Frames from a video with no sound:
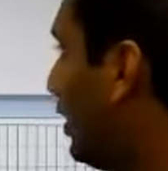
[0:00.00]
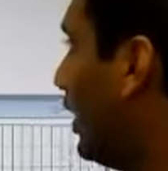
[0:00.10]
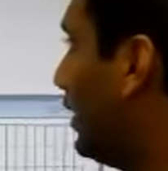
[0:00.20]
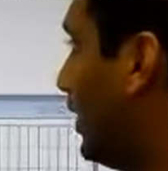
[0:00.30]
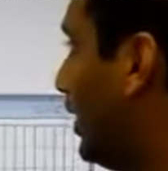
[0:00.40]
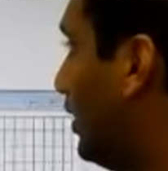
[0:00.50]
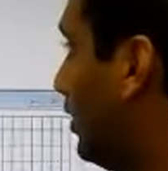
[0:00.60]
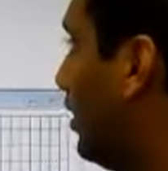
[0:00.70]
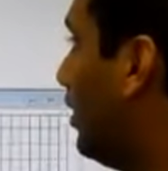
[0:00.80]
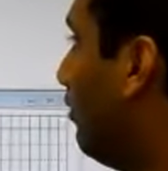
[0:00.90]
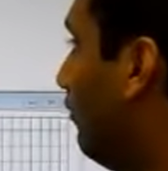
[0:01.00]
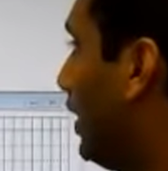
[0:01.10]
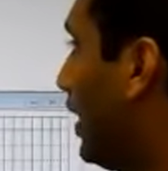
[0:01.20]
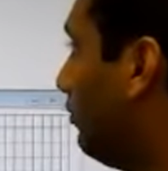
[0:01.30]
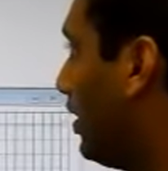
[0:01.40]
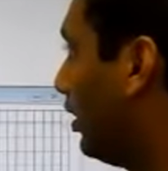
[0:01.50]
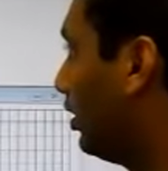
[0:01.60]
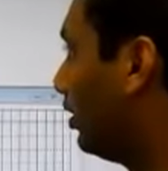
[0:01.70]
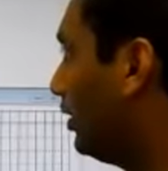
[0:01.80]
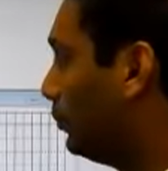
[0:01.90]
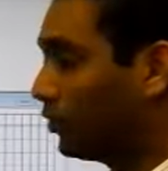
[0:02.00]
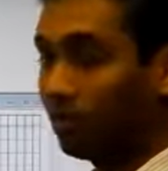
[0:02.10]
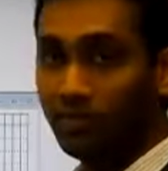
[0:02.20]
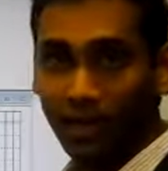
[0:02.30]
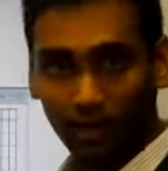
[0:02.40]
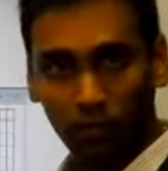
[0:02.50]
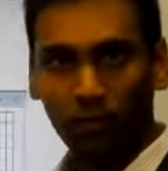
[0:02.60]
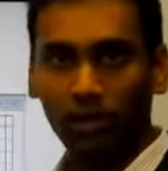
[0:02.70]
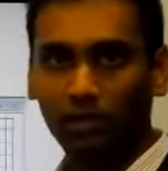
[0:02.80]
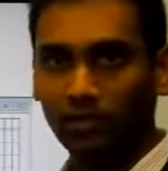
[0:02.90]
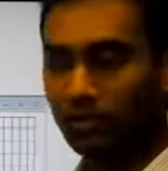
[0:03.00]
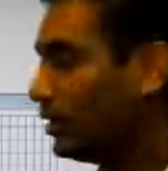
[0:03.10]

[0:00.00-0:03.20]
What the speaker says: And then we had an input of -1.